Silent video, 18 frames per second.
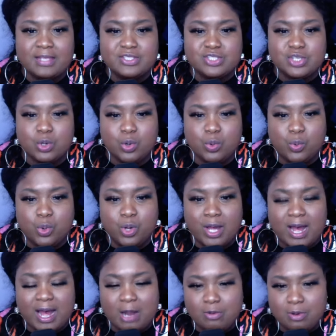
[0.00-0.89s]
and so
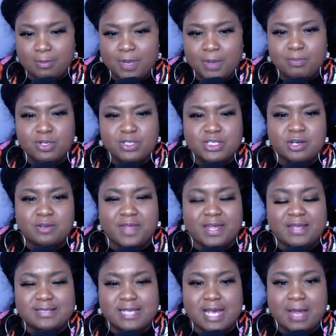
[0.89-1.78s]
I remember during
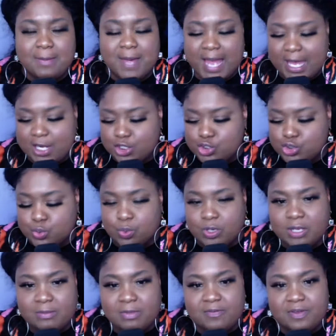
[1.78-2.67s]
that time I had a
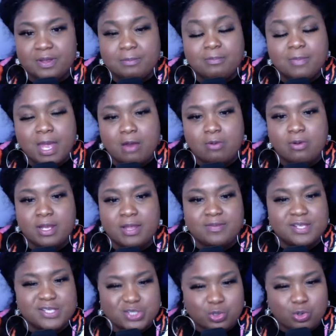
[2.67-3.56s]
dream of him
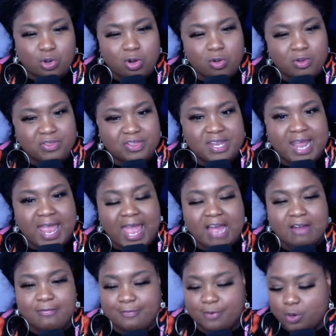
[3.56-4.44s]
marrying this girl with an
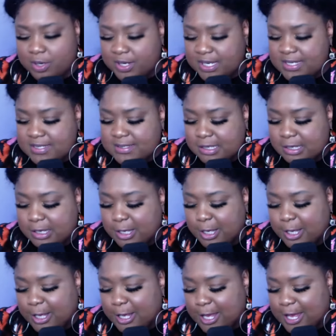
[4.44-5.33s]
afro and he's
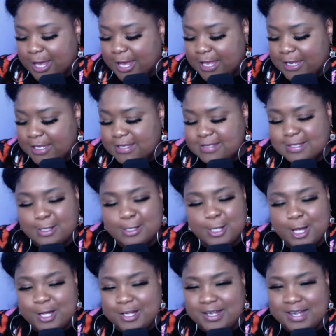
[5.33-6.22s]
and he's a
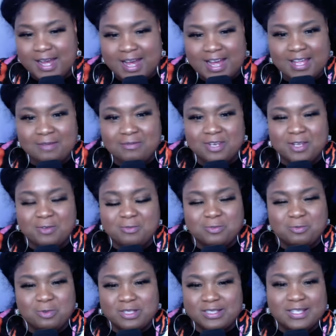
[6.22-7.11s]
young guy but he
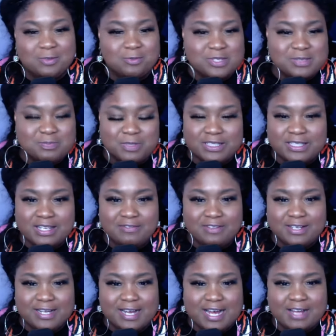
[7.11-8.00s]
really was
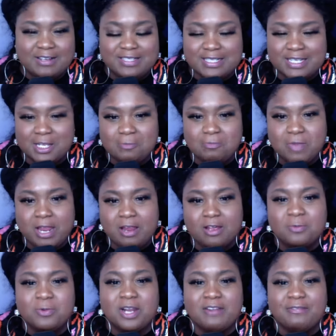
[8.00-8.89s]
believing God to get
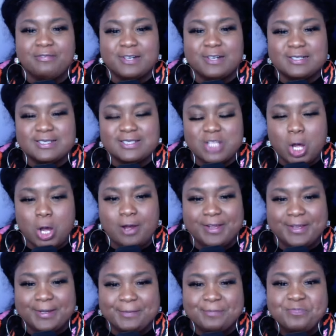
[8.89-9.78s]
married when I first
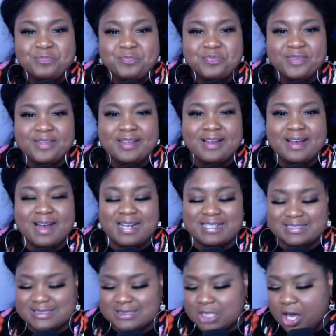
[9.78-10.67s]
saw him
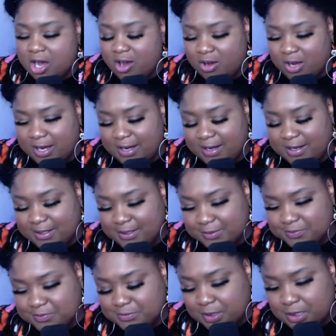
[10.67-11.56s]
I saw
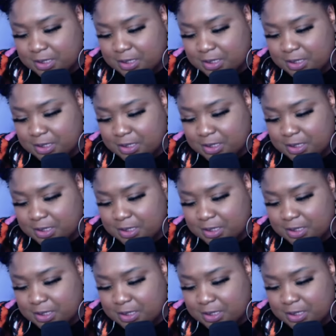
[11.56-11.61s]
uh